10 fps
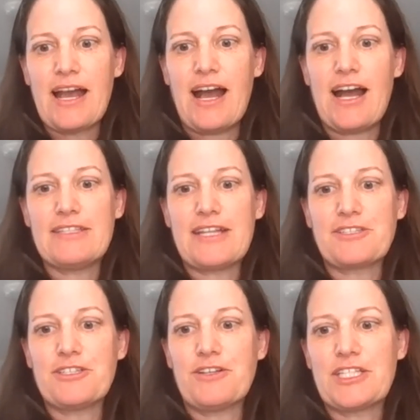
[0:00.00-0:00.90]
Uh,
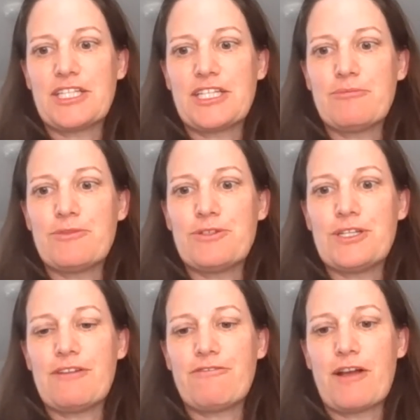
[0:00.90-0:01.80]
Dr. Gretchen
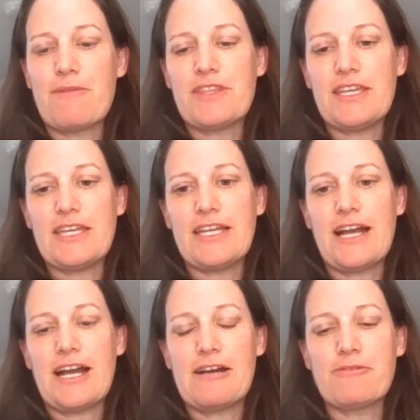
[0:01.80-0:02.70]
LeBuhn from the
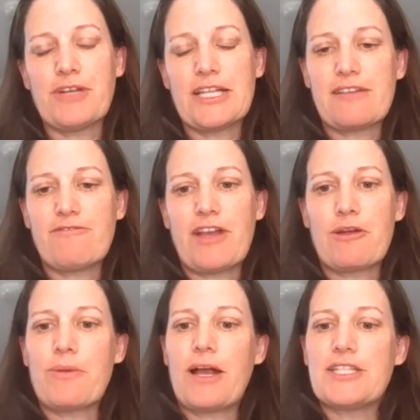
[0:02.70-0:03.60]
um, Great
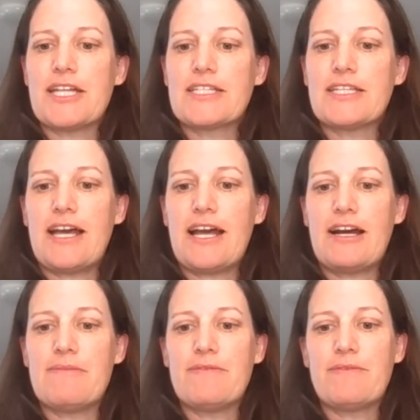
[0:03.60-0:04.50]
Sunflower Project
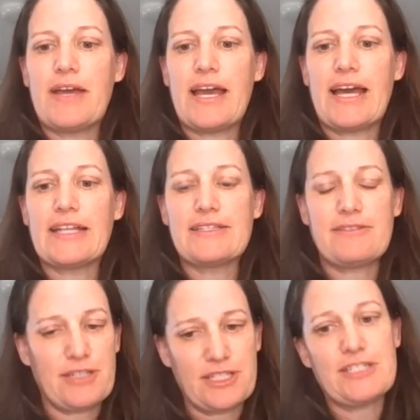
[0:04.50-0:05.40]
at
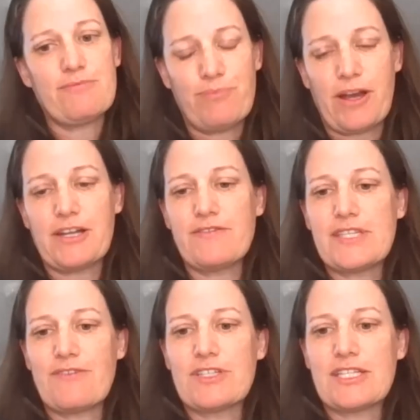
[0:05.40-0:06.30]
and she's part of
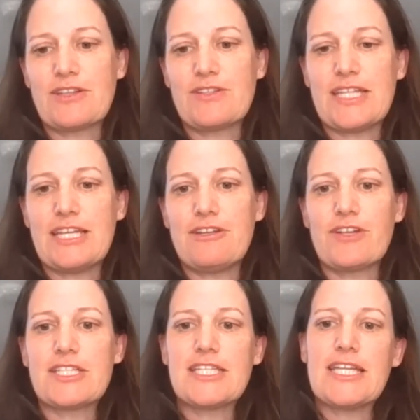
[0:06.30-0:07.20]
San Francisco State
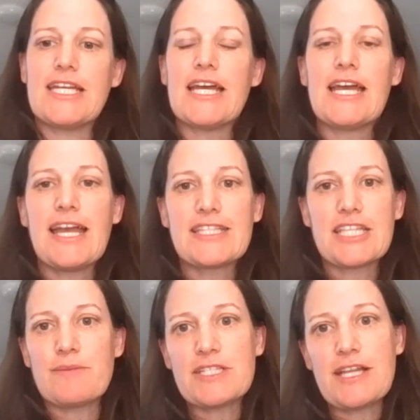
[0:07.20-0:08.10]
University, is
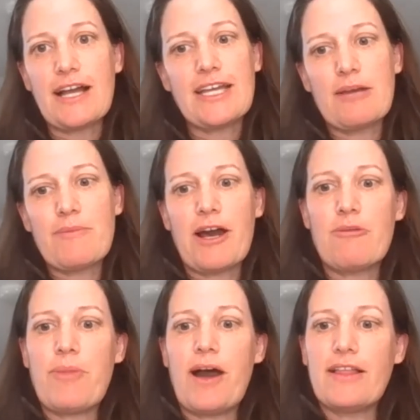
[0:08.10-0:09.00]
going to be talking
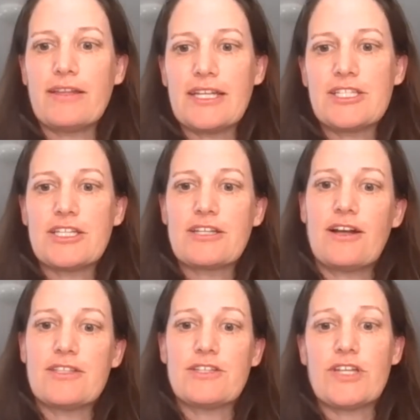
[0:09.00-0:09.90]
about pollination
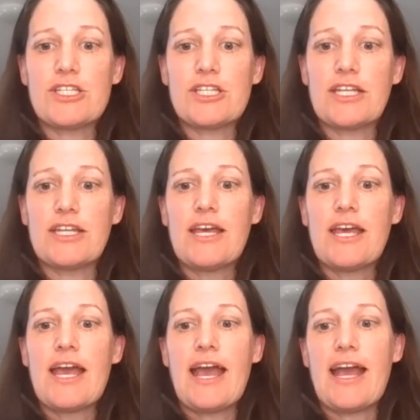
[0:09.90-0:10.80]
conservation
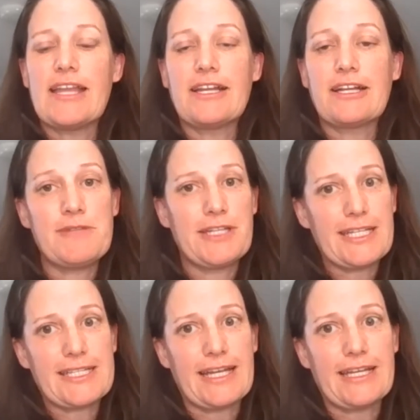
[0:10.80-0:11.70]
and
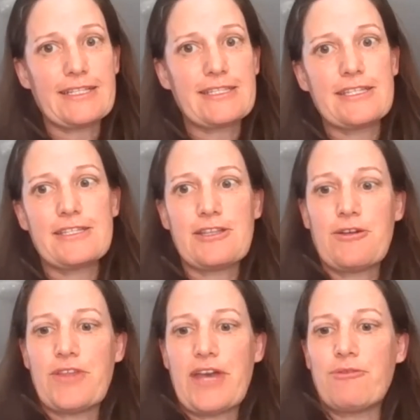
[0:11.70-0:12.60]
community science.
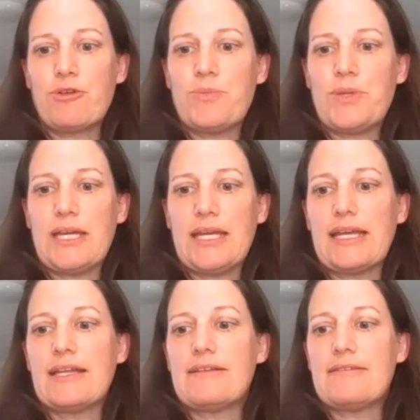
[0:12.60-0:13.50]
So that will
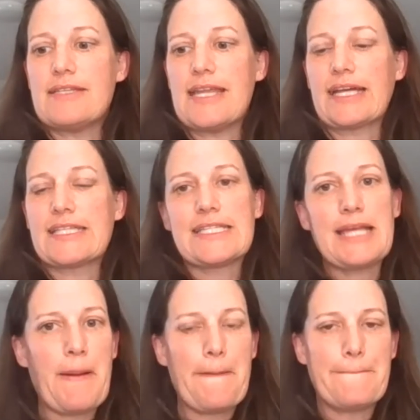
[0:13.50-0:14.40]
be next
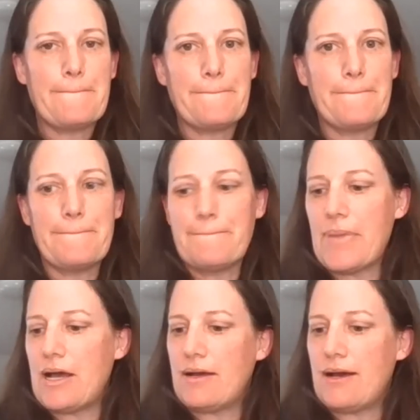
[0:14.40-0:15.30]
mm,
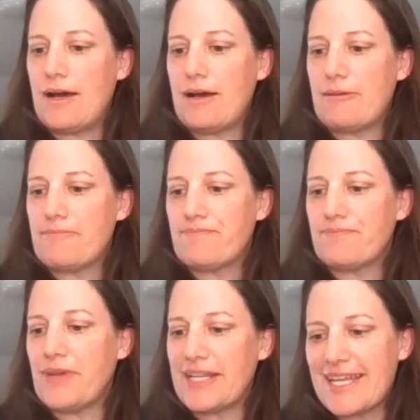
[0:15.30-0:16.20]
uh,
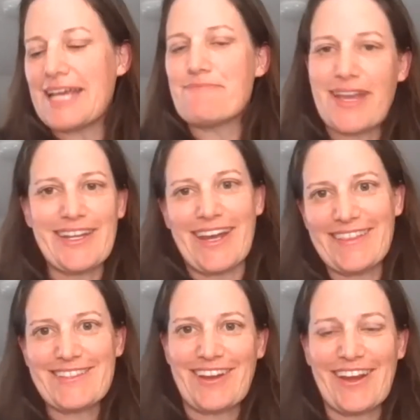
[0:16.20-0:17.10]
Monday, May 9th,
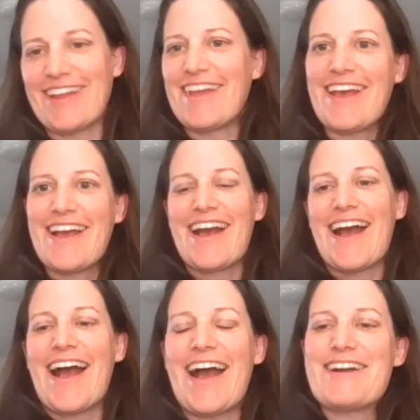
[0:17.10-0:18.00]
sorry.
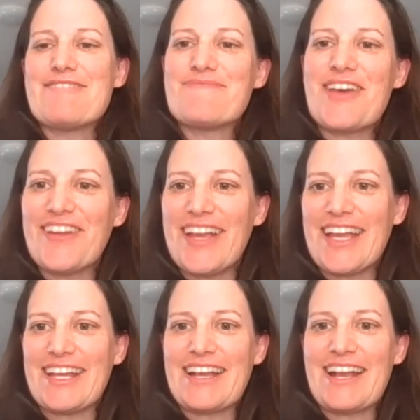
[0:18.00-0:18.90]
Um, all
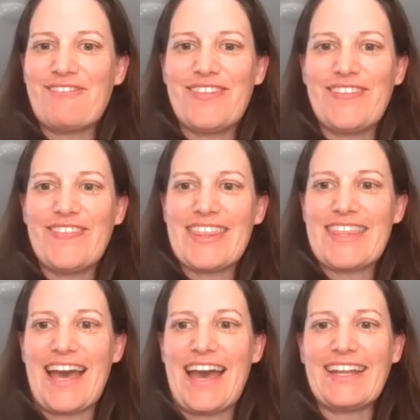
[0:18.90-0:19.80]
right, well, with
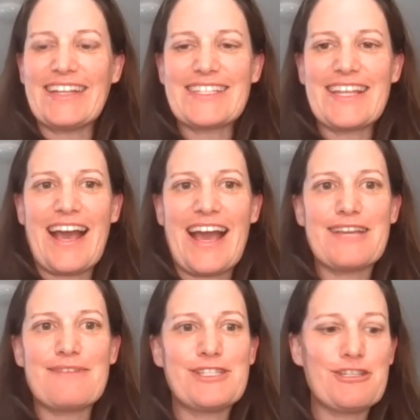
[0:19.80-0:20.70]
that, I
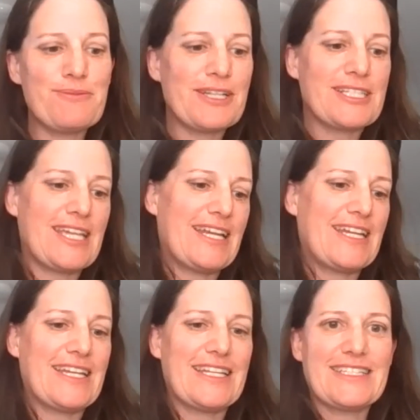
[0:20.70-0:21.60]
am super
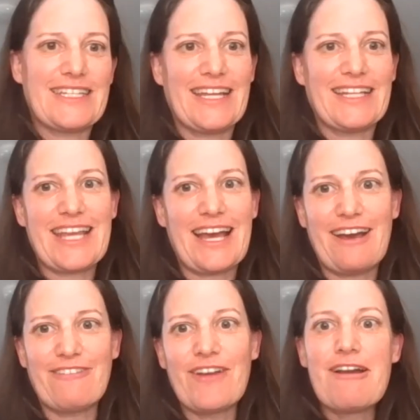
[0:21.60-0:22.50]
excited tonight to have